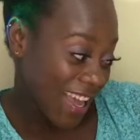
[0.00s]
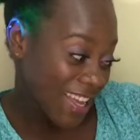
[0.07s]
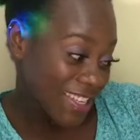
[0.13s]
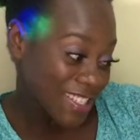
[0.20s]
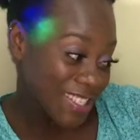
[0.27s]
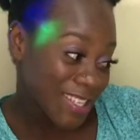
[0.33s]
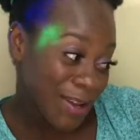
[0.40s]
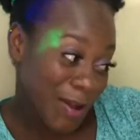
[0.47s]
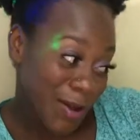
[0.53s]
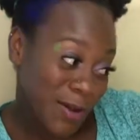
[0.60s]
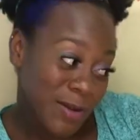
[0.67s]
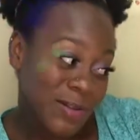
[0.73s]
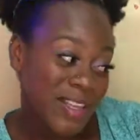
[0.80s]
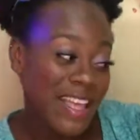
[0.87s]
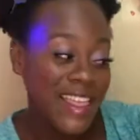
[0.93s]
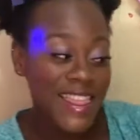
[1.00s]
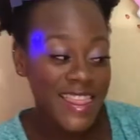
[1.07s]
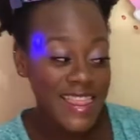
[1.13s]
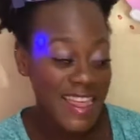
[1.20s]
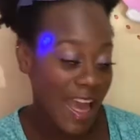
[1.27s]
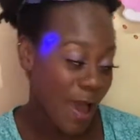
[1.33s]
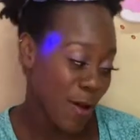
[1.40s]
So
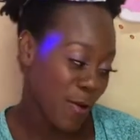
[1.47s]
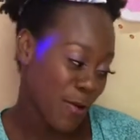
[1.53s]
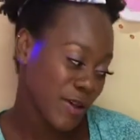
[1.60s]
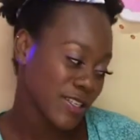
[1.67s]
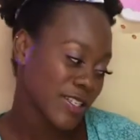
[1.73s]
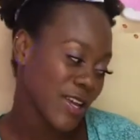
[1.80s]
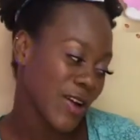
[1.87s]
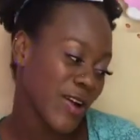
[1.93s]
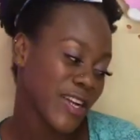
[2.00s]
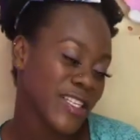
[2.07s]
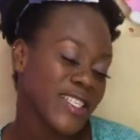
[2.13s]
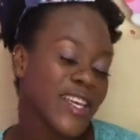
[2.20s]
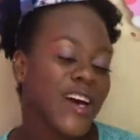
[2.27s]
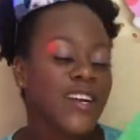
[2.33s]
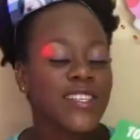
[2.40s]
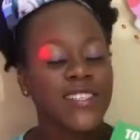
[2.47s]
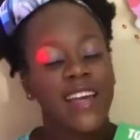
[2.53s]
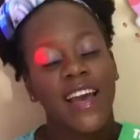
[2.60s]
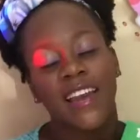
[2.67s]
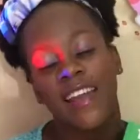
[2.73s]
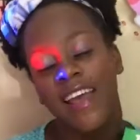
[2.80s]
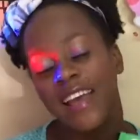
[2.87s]
that was our Touch
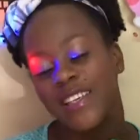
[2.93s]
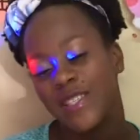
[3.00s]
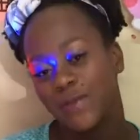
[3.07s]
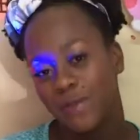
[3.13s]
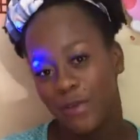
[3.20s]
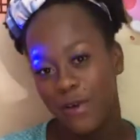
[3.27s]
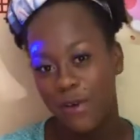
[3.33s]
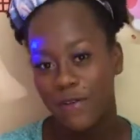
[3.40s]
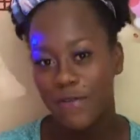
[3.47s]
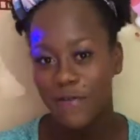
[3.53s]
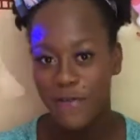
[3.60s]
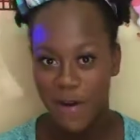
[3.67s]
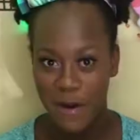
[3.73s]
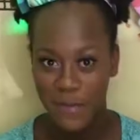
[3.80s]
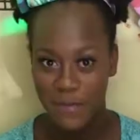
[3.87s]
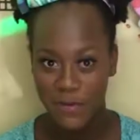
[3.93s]
and Explore farm